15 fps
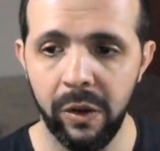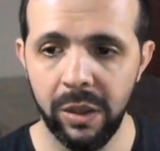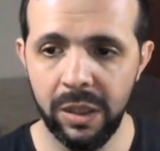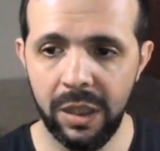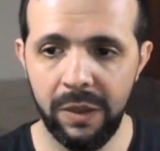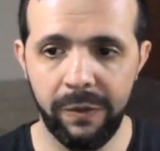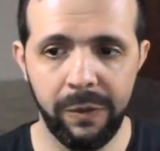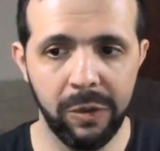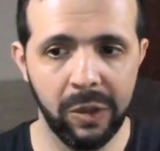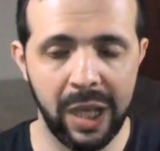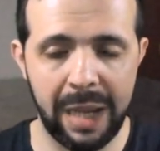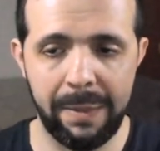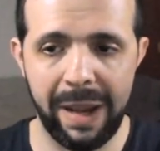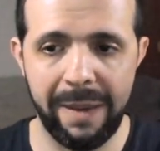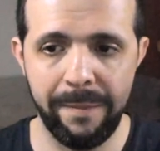if you
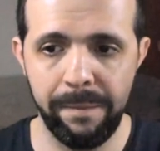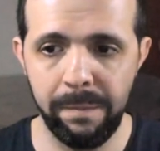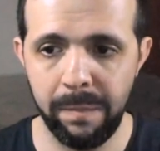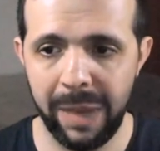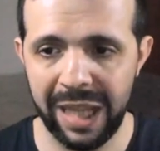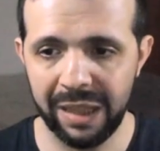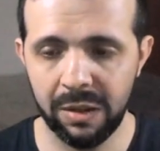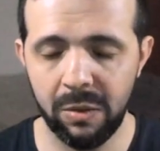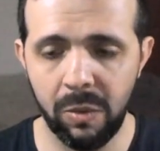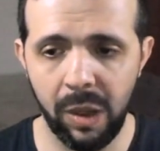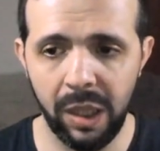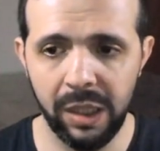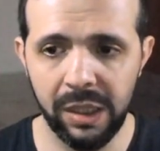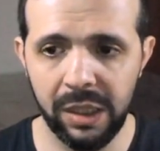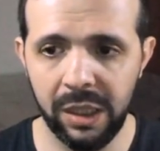have a bad
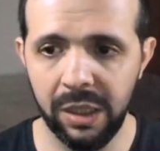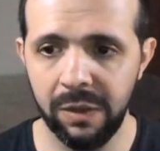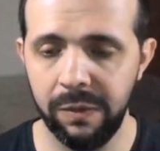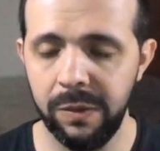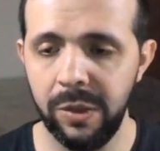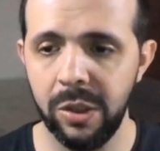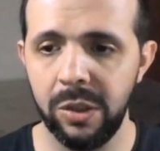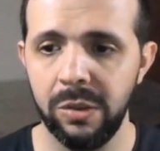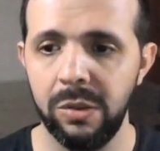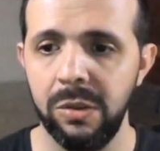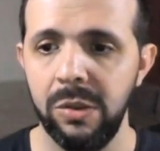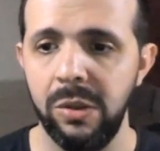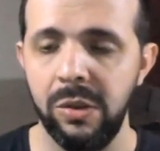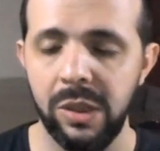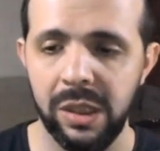quality of your
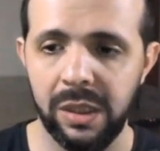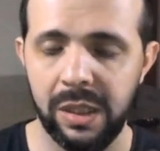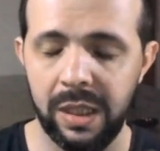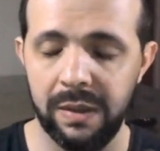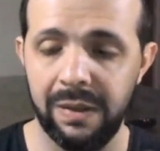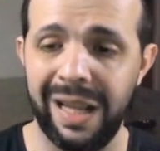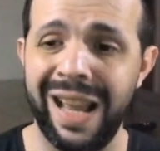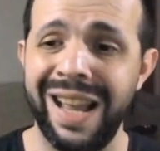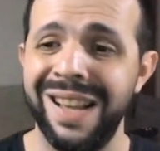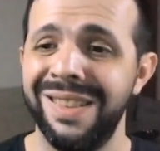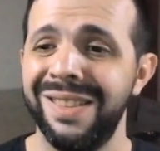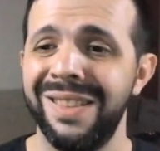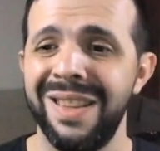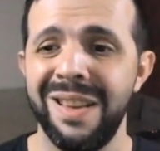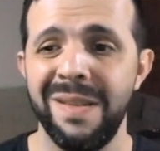unit test
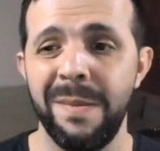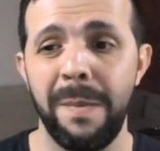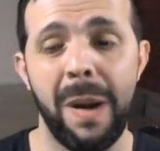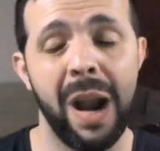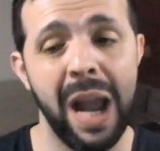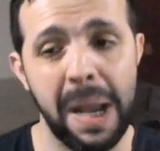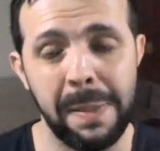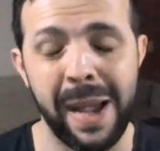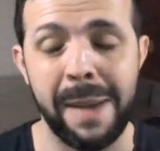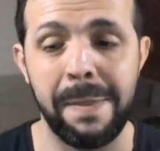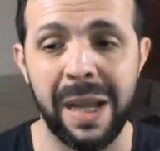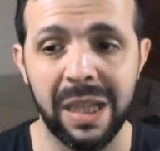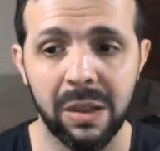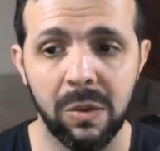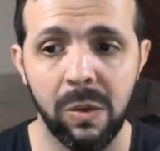and perhaps a
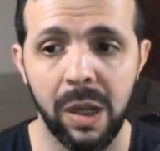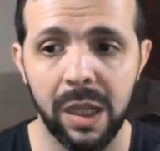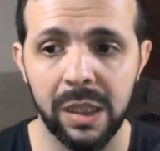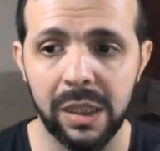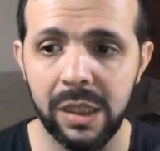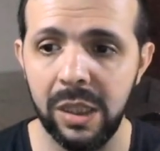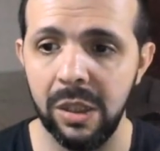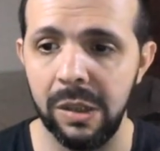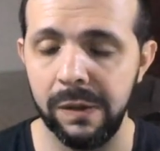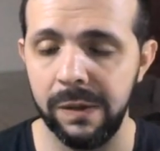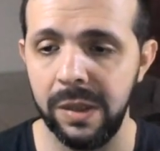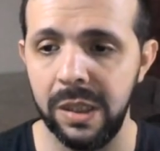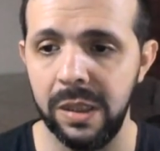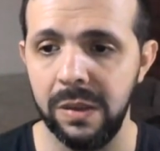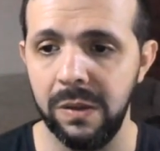bad quality of
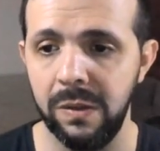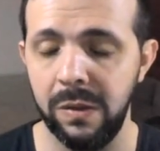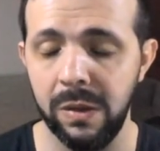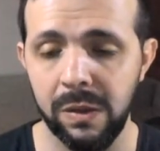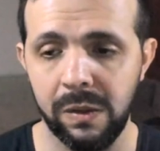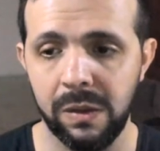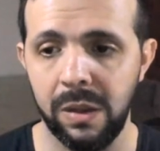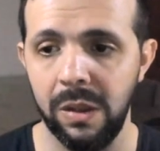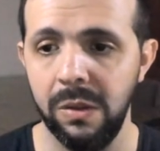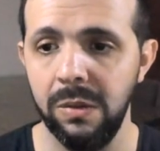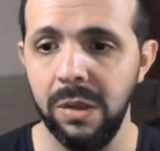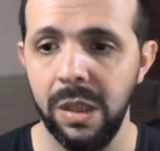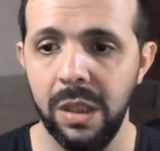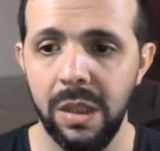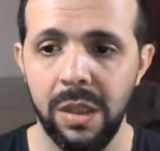the source code,
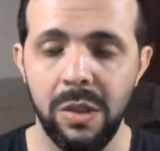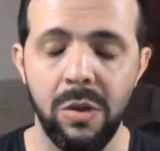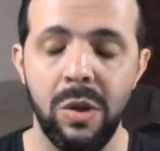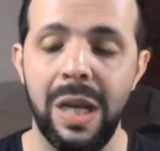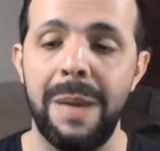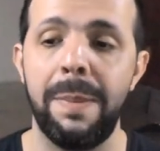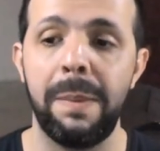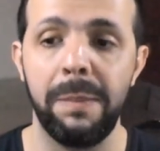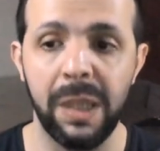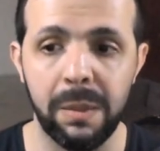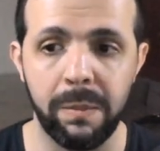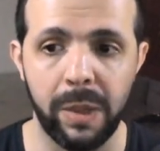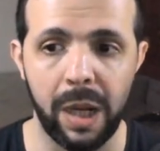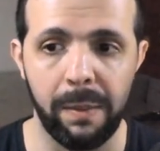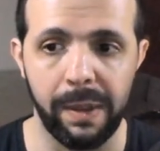you have a big
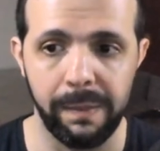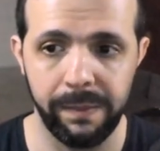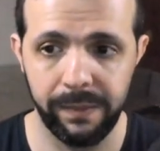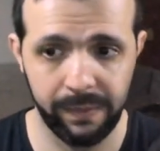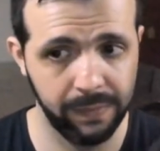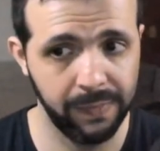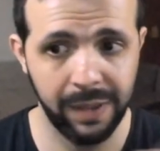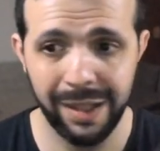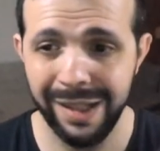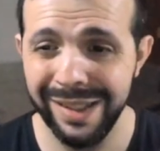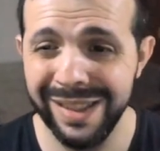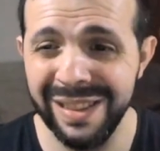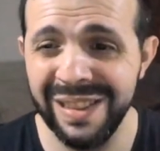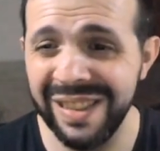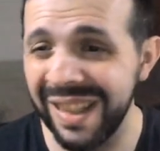problem.
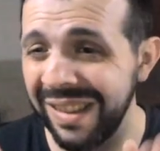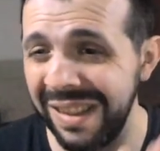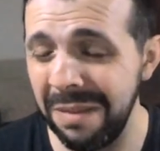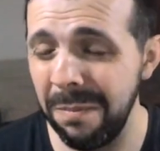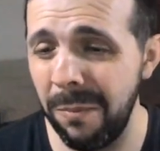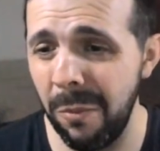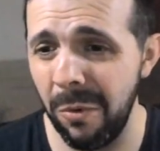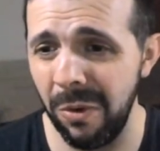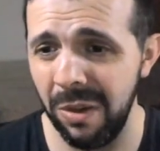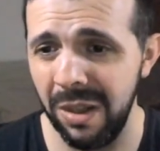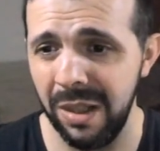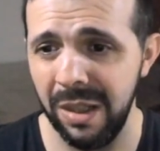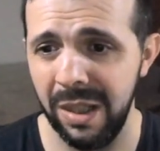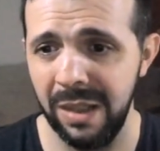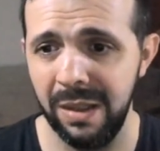This is a simple
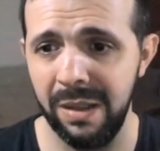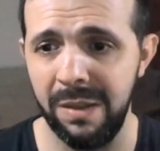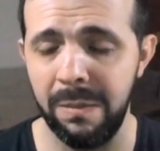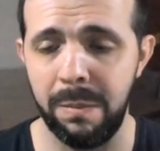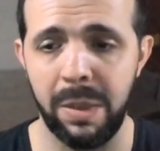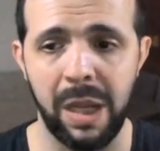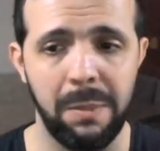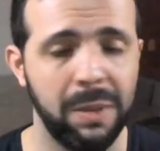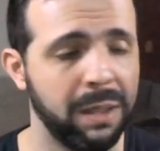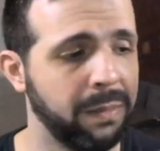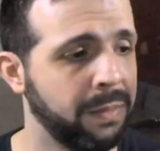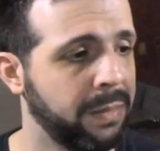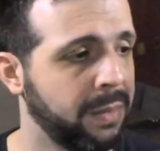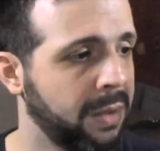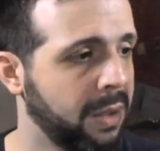problem.
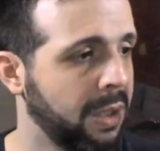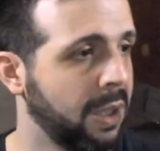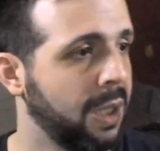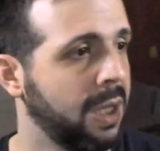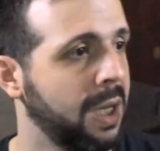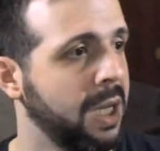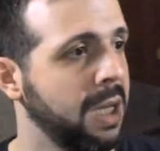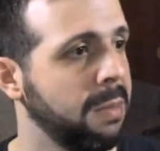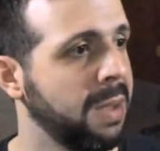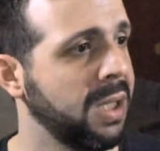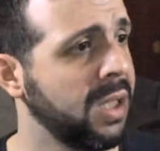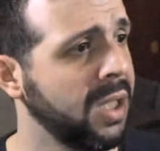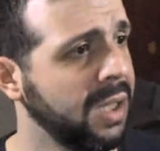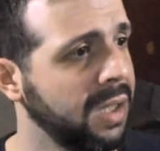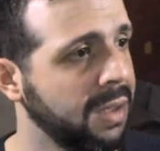
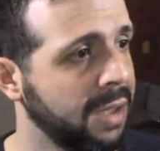Imagine,